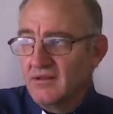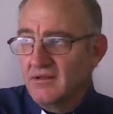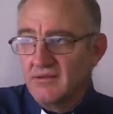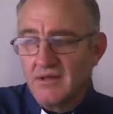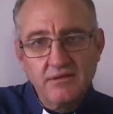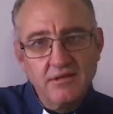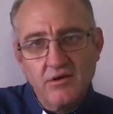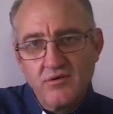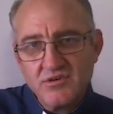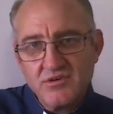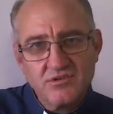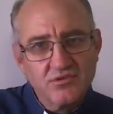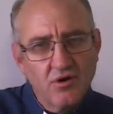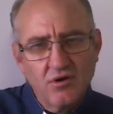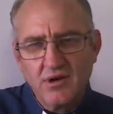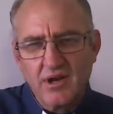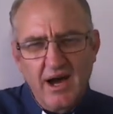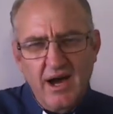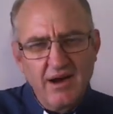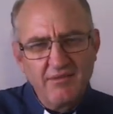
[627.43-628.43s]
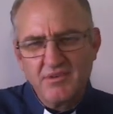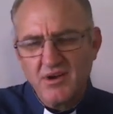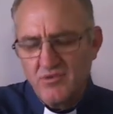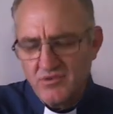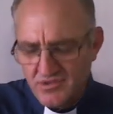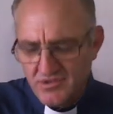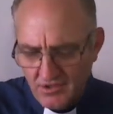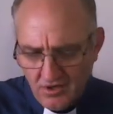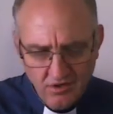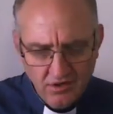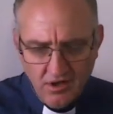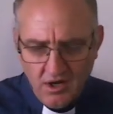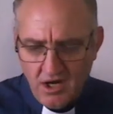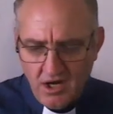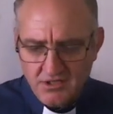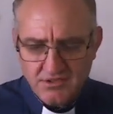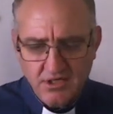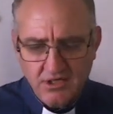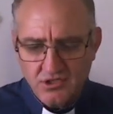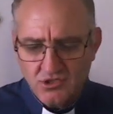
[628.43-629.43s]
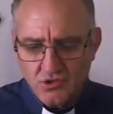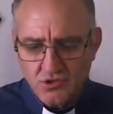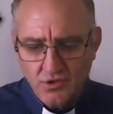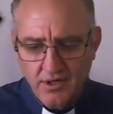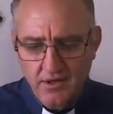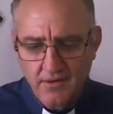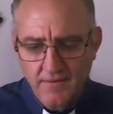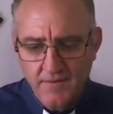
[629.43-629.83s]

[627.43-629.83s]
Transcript: there is no life. There is no lasting joy.